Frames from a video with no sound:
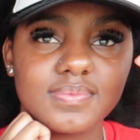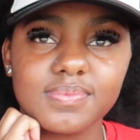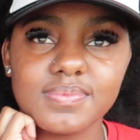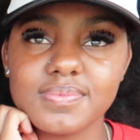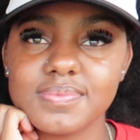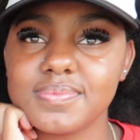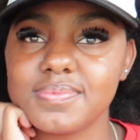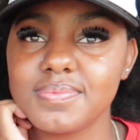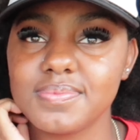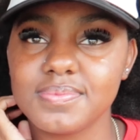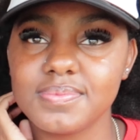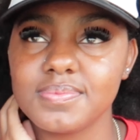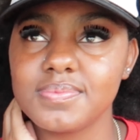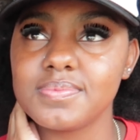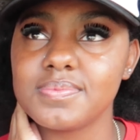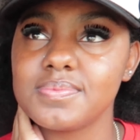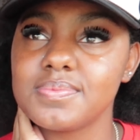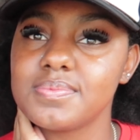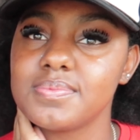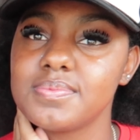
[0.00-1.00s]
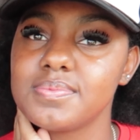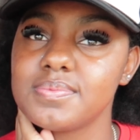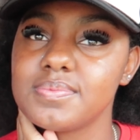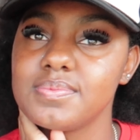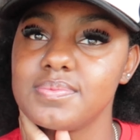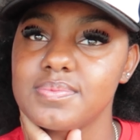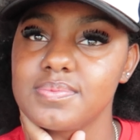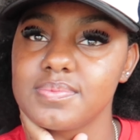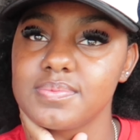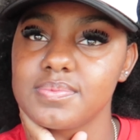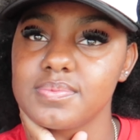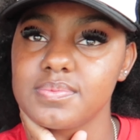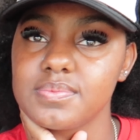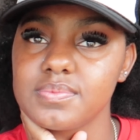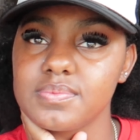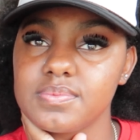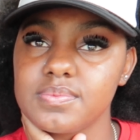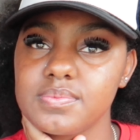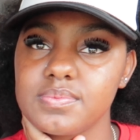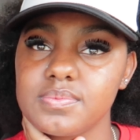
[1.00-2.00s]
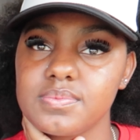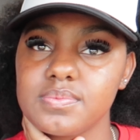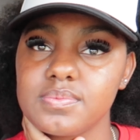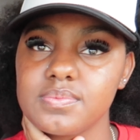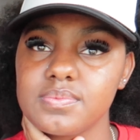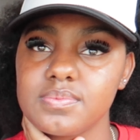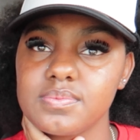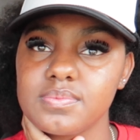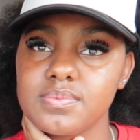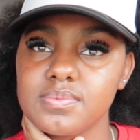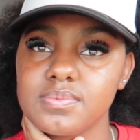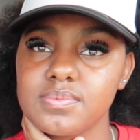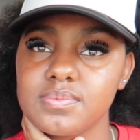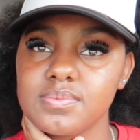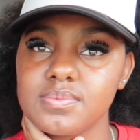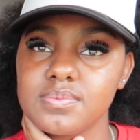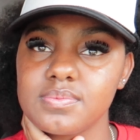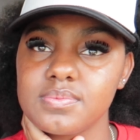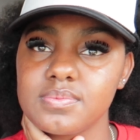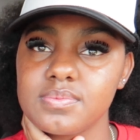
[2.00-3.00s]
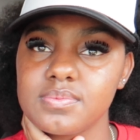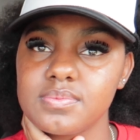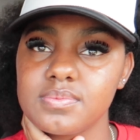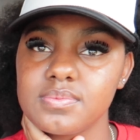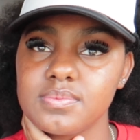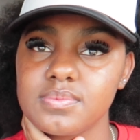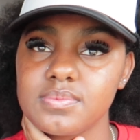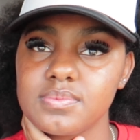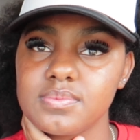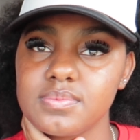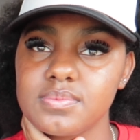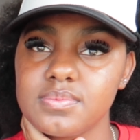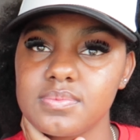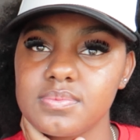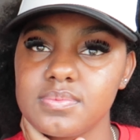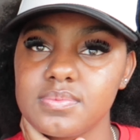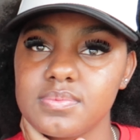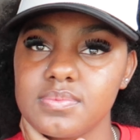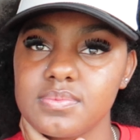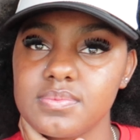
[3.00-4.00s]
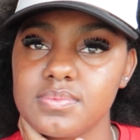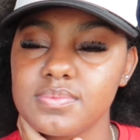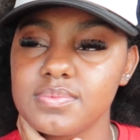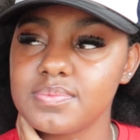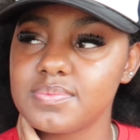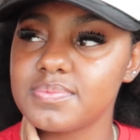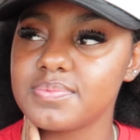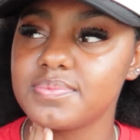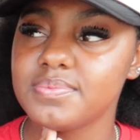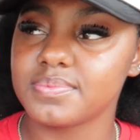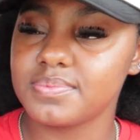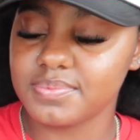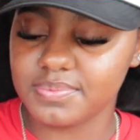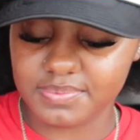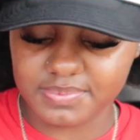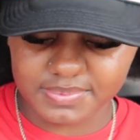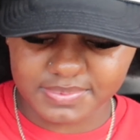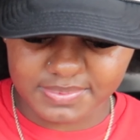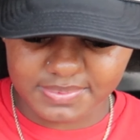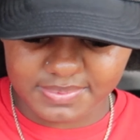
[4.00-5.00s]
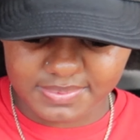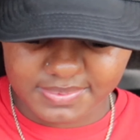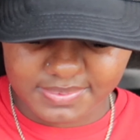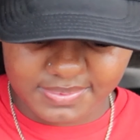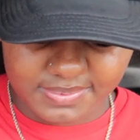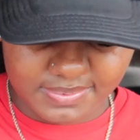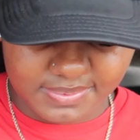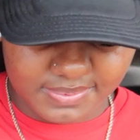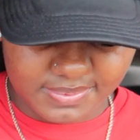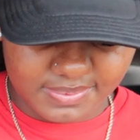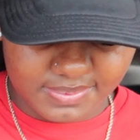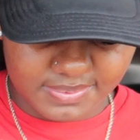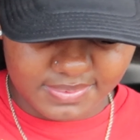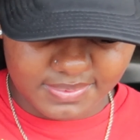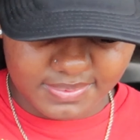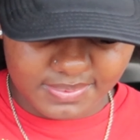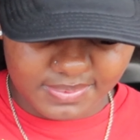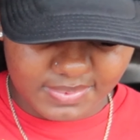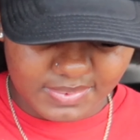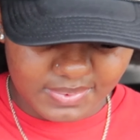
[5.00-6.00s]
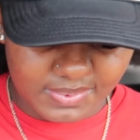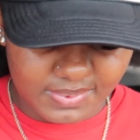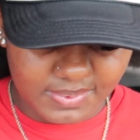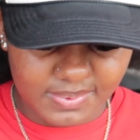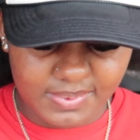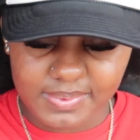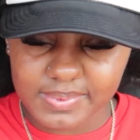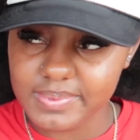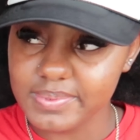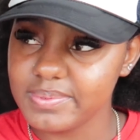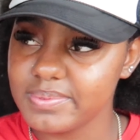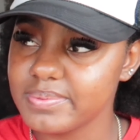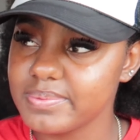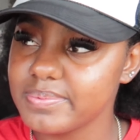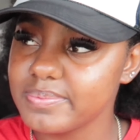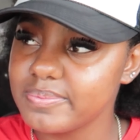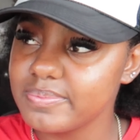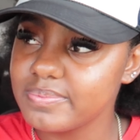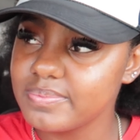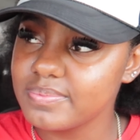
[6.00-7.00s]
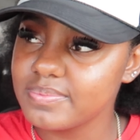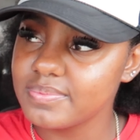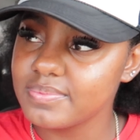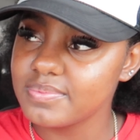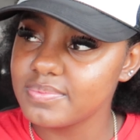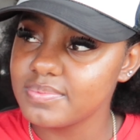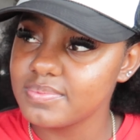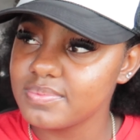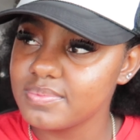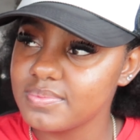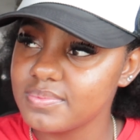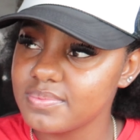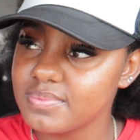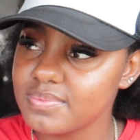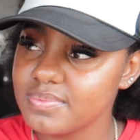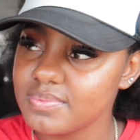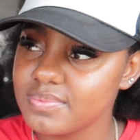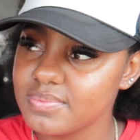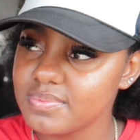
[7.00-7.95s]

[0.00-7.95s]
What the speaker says: (not speaking)